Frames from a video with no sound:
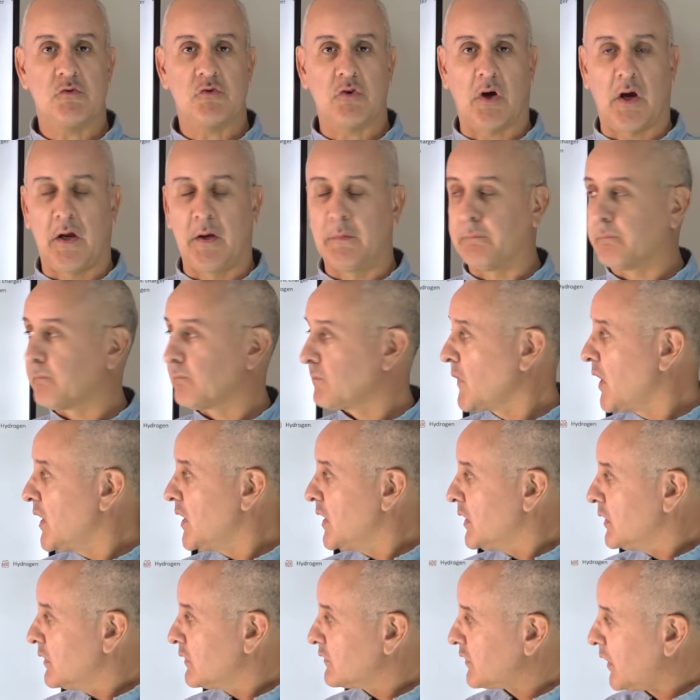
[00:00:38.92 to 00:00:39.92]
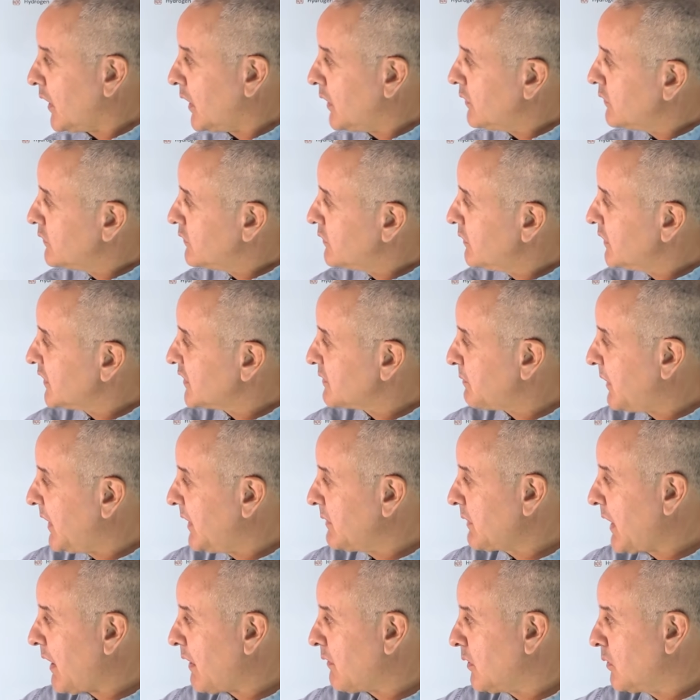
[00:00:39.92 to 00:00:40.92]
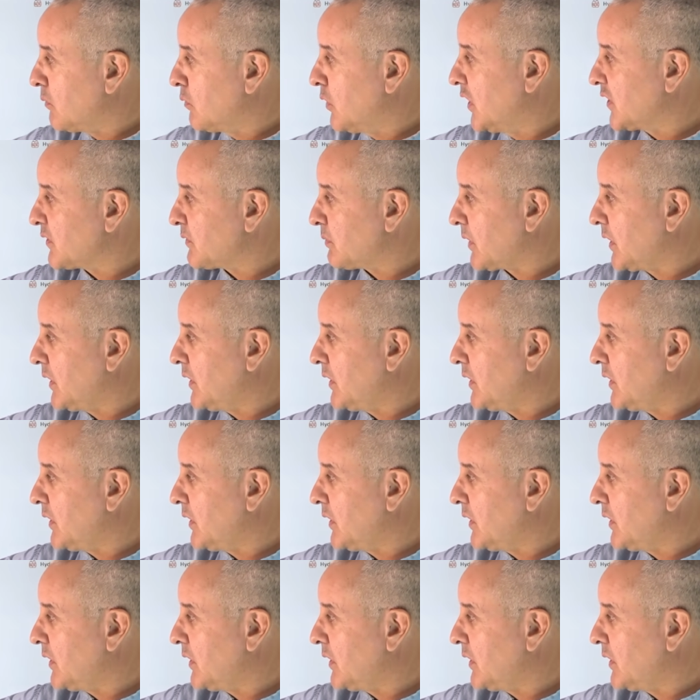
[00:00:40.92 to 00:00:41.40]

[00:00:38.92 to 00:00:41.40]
train. So to explain how it works, we're